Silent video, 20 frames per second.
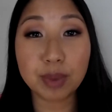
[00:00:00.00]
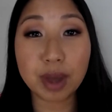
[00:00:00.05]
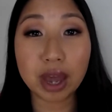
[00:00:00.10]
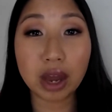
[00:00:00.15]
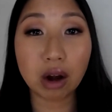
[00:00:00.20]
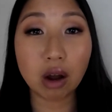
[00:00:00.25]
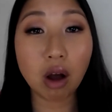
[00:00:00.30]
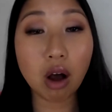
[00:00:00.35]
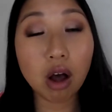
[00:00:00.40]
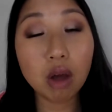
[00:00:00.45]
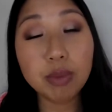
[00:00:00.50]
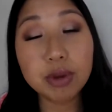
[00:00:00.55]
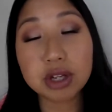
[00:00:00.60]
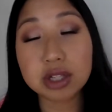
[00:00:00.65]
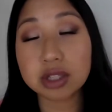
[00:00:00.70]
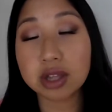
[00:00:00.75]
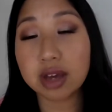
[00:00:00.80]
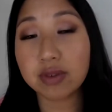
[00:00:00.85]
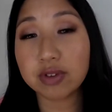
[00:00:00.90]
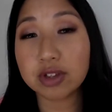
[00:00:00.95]
at all because
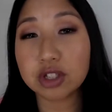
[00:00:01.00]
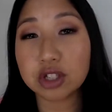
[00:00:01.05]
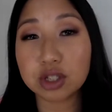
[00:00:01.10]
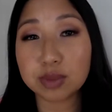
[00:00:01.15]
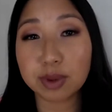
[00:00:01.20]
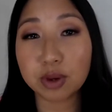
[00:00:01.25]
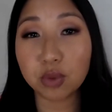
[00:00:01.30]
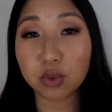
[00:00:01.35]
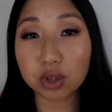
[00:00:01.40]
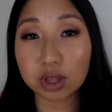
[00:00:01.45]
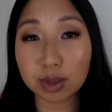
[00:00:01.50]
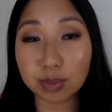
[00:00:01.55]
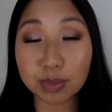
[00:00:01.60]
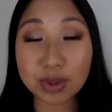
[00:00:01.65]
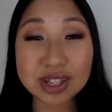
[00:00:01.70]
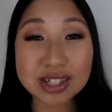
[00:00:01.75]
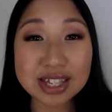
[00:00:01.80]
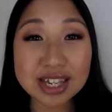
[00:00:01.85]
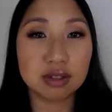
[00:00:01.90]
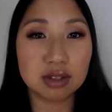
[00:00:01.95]
life has just been really
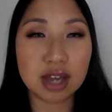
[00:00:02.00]
busy.